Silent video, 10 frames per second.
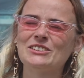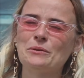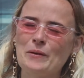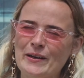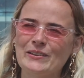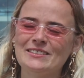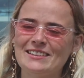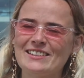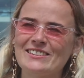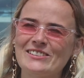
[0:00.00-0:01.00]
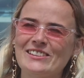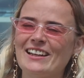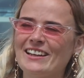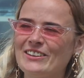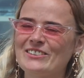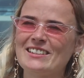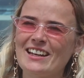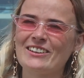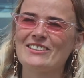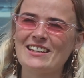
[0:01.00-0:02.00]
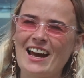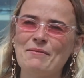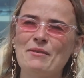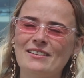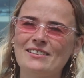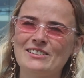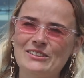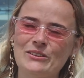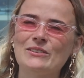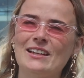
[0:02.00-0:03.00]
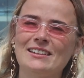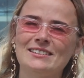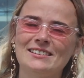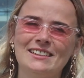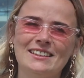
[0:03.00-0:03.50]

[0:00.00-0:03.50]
to a vinyl, that's also like you take your time to do that.